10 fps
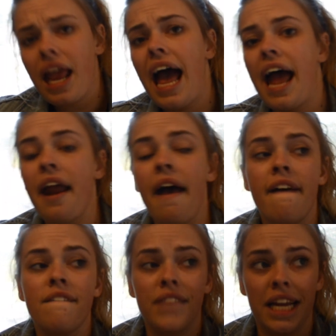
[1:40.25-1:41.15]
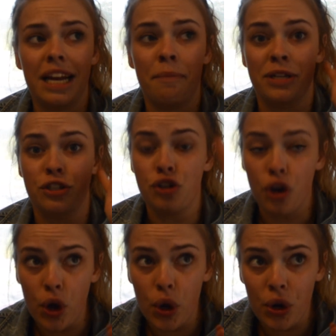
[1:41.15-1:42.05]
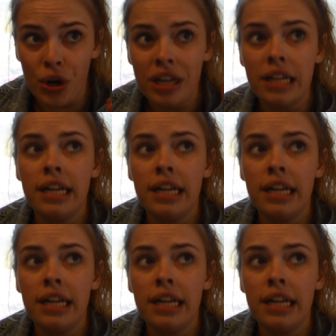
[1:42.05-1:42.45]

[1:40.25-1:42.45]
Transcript: And fear number 2